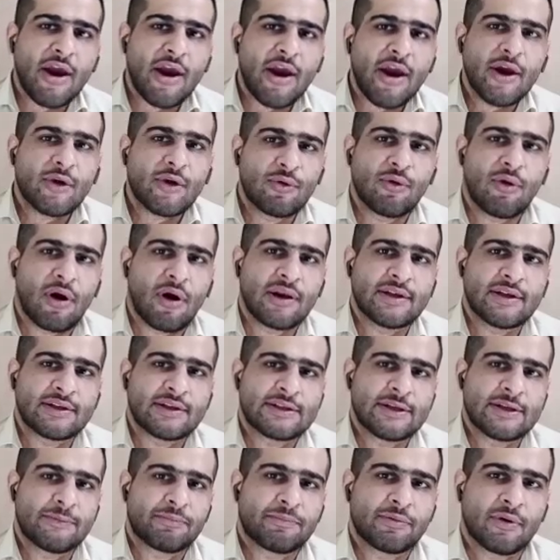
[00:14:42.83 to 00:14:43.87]

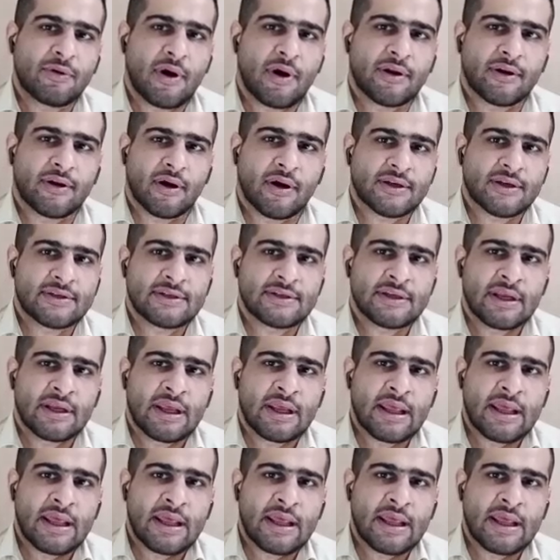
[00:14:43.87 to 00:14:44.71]
quality product